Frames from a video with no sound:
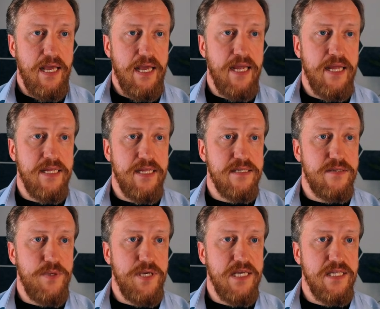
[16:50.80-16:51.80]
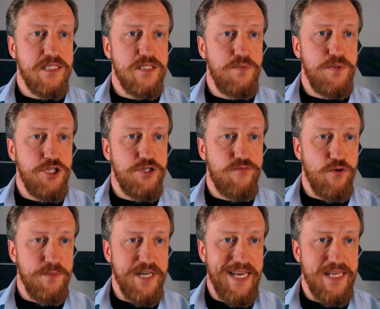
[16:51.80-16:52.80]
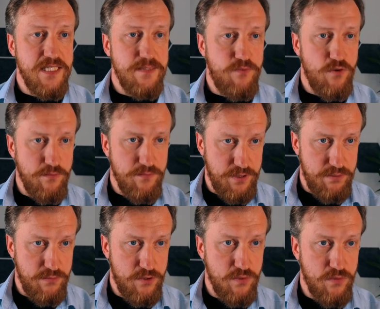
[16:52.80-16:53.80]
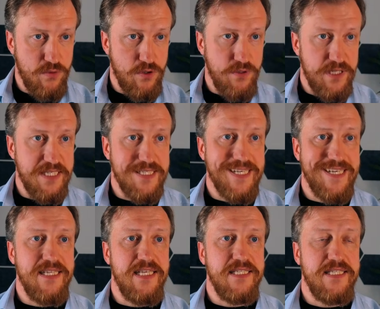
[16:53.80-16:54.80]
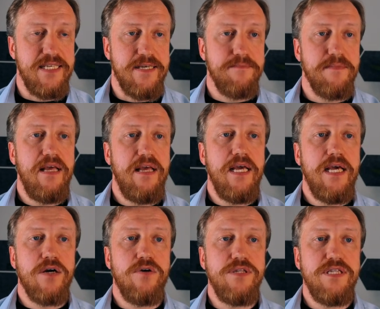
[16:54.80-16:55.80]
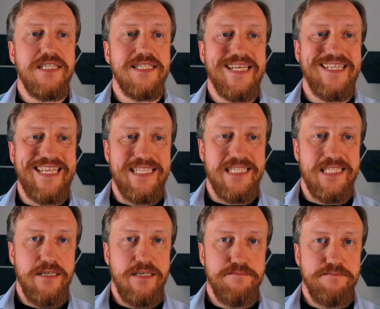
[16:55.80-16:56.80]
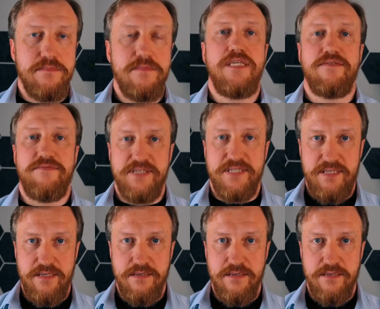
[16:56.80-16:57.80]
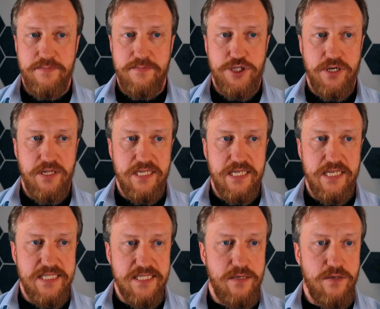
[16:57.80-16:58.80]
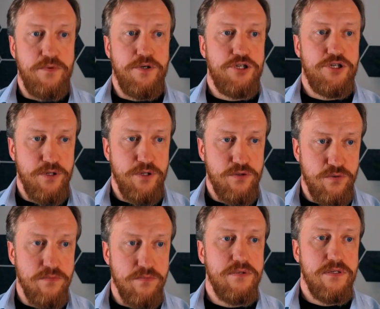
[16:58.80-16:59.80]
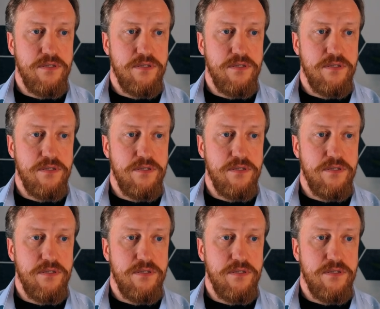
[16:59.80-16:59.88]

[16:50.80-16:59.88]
and we can switch from enhanced prompt to context condensing. Context condensing is this special task which will do